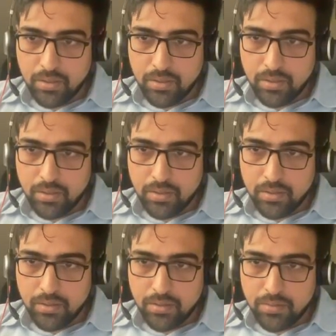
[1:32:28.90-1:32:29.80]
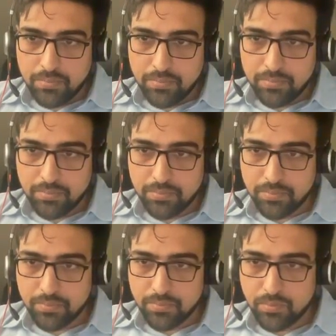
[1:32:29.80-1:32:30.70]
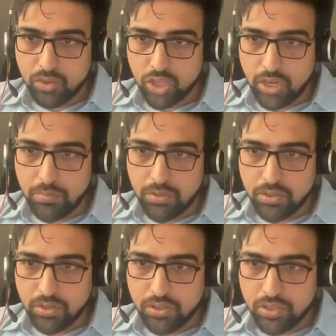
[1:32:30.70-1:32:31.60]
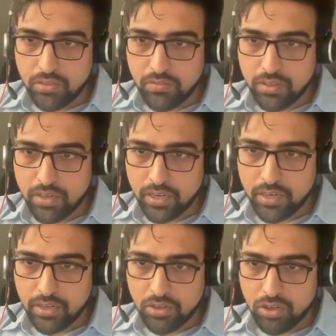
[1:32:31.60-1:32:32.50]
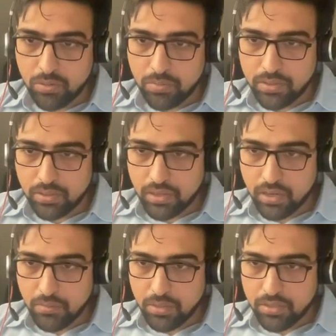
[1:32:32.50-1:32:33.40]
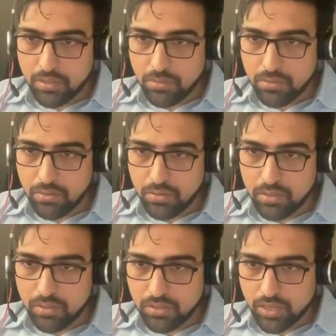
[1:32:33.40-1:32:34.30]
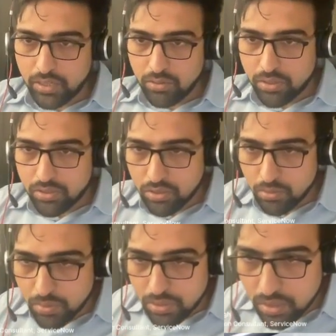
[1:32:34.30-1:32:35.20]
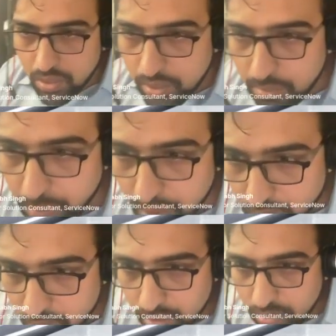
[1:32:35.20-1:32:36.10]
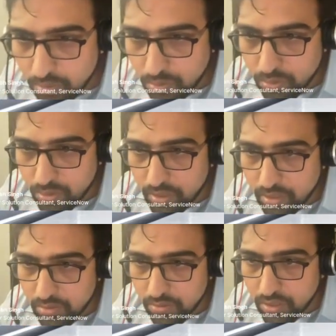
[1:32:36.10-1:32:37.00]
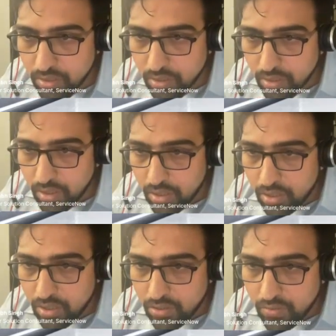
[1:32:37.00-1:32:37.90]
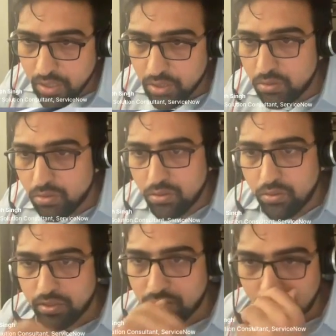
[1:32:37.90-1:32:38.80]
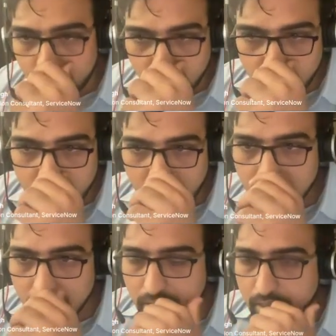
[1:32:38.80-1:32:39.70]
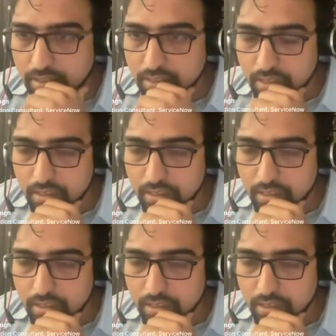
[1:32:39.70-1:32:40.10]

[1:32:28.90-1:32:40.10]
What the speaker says: Uh, Jabert, you're stuck with drag and drop. I think Carmen is able trying to answer you, but let me try to do that as well. Do we need to go to exercise 4, Rajesh? Yes.